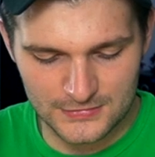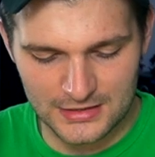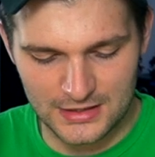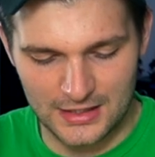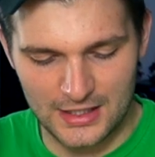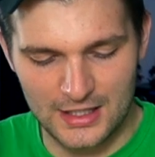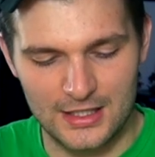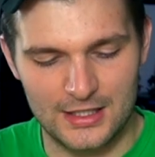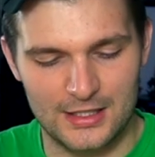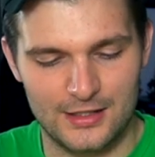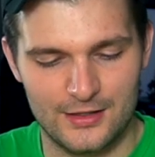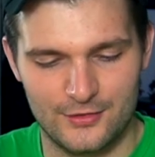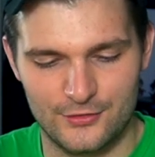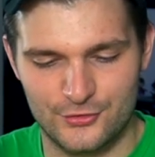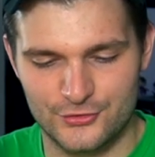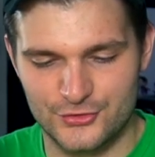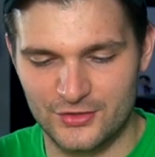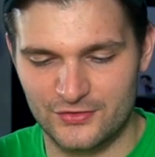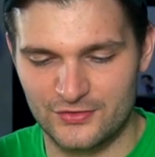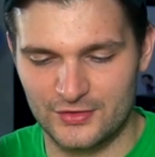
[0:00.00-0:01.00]
It
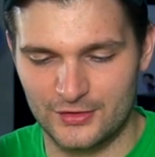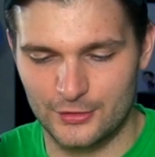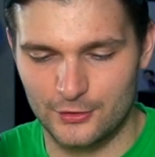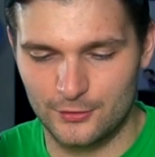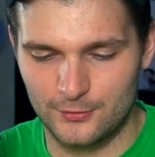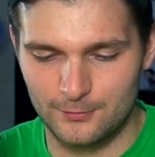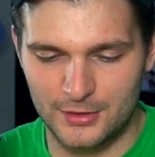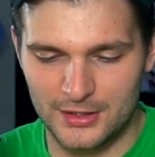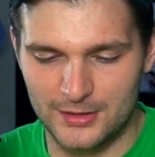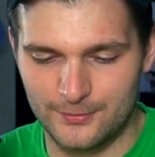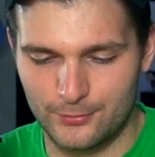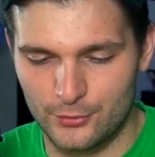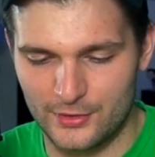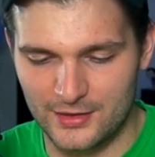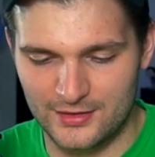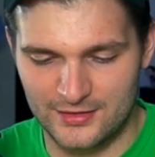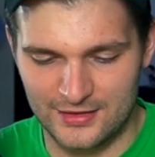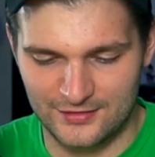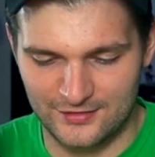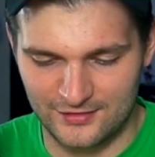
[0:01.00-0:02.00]
was just a little bullet
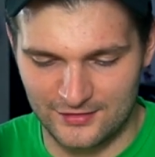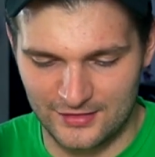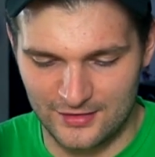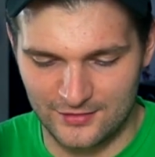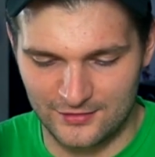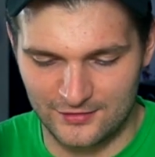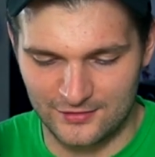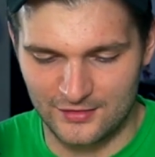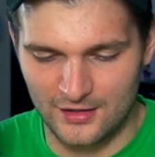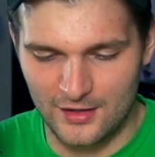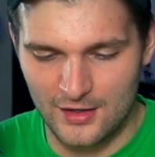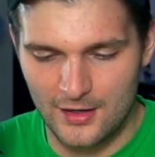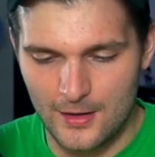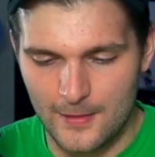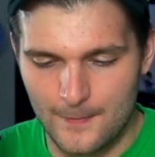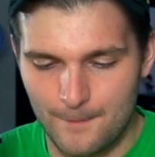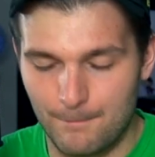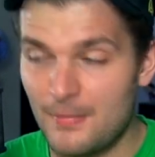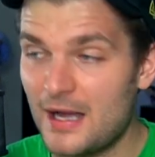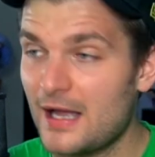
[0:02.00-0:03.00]
point that says
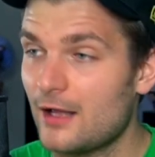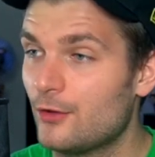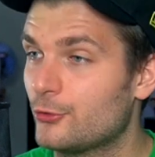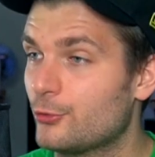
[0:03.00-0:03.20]
mild